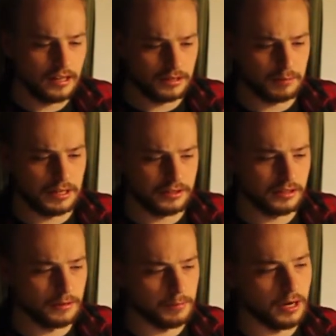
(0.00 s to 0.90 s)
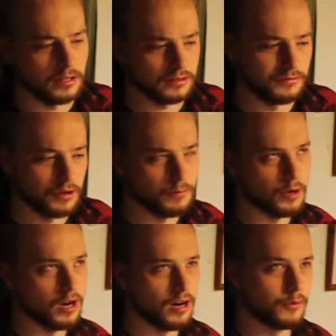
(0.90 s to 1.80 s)
especially the parts of Rome
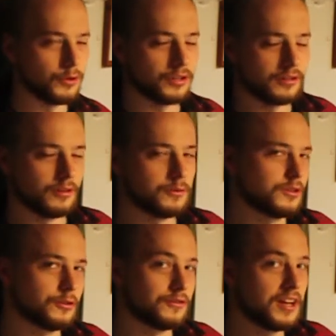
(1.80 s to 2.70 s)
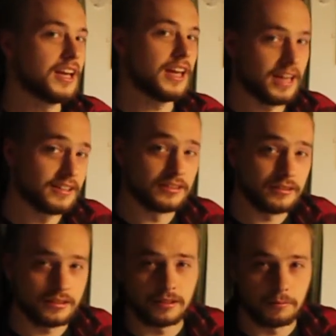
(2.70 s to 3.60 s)
or artwork that were sort of hidden
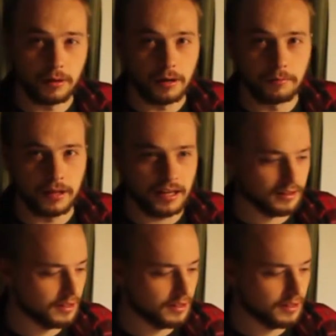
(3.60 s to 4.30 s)
to the public.